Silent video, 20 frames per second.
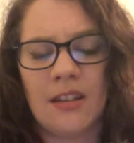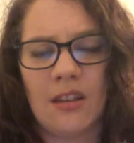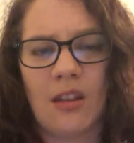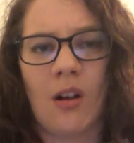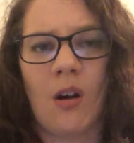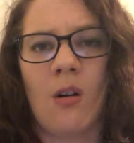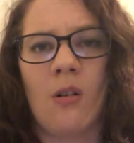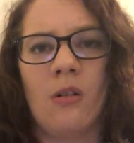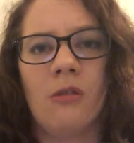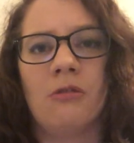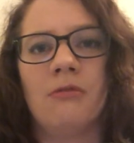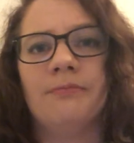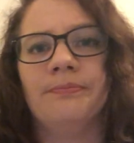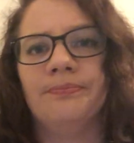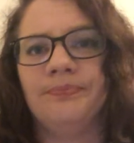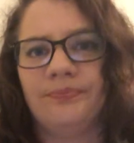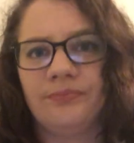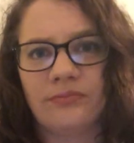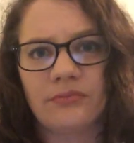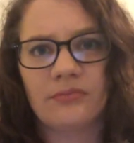to the whole,
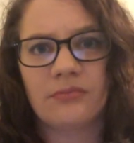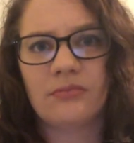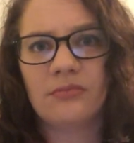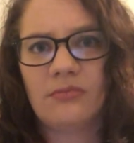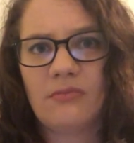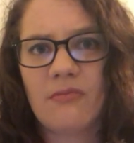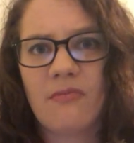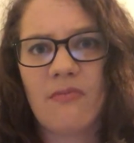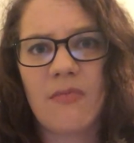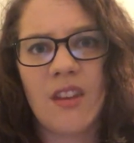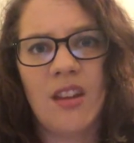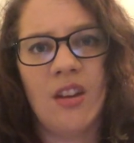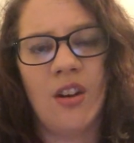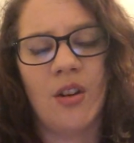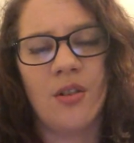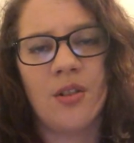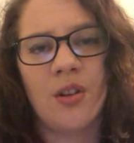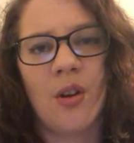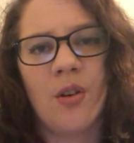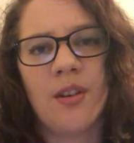you
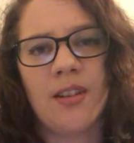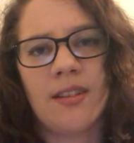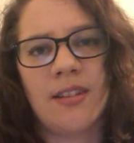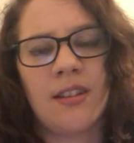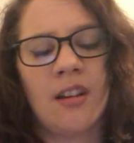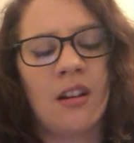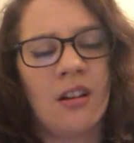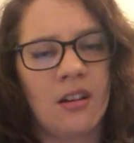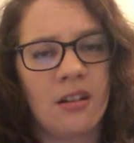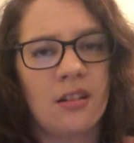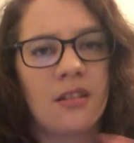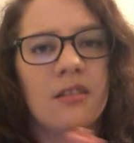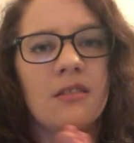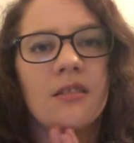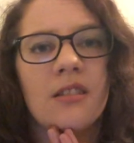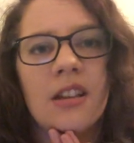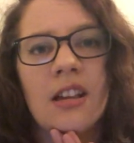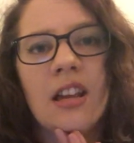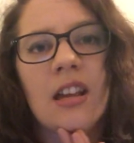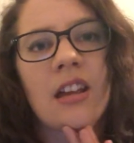know, Tony Stark
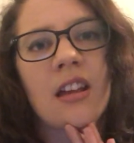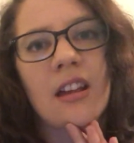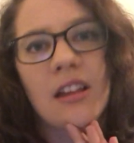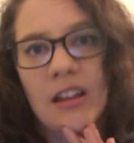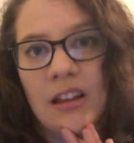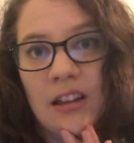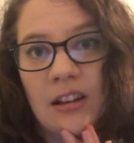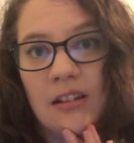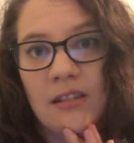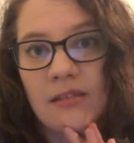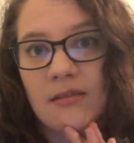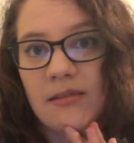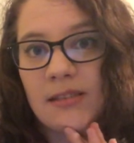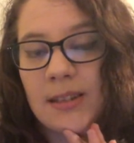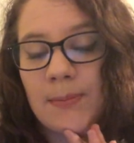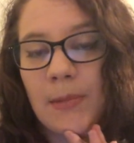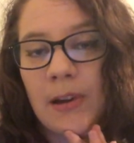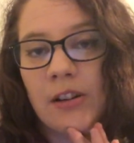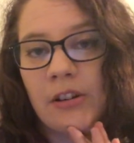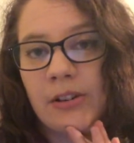and
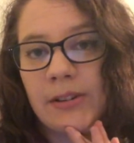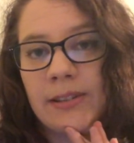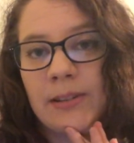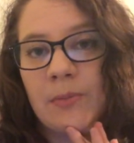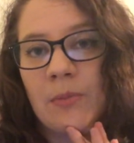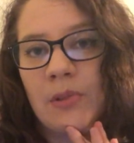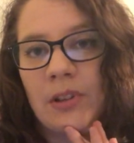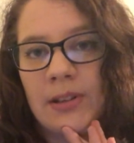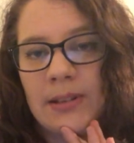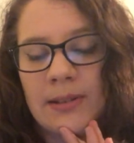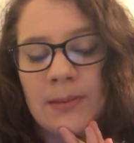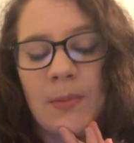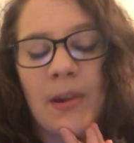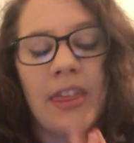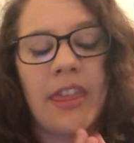Sparrow symbolism.